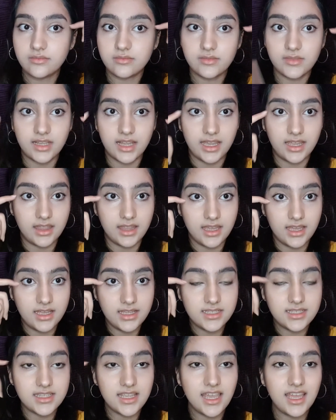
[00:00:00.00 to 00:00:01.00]
like
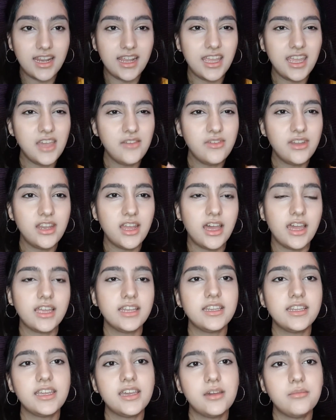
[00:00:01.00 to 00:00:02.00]
this, and I have an
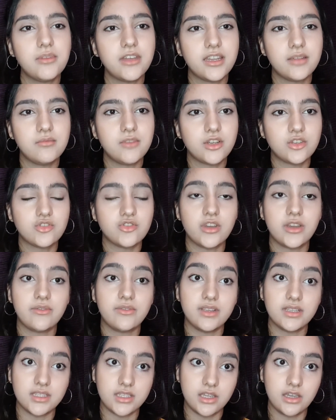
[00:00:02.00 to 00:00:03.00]
idea, but I'm not sure if
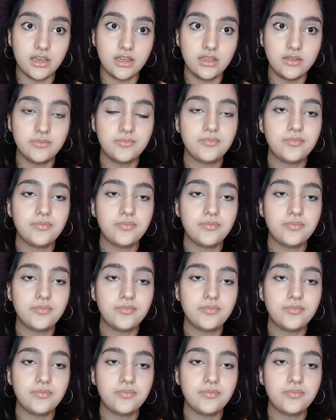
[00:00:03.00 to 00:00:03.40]
it's good.